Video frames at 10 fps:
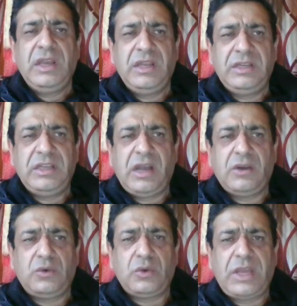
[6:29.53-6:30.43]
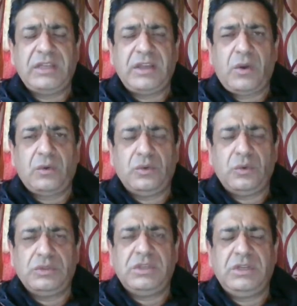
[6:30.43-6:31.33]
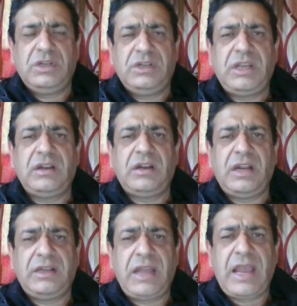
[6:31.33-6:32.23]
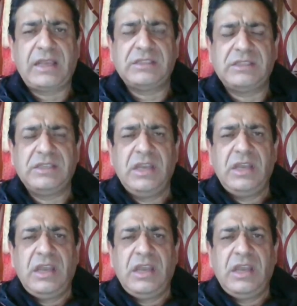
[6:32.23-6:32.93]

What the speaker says: India to carry out those terror attacks.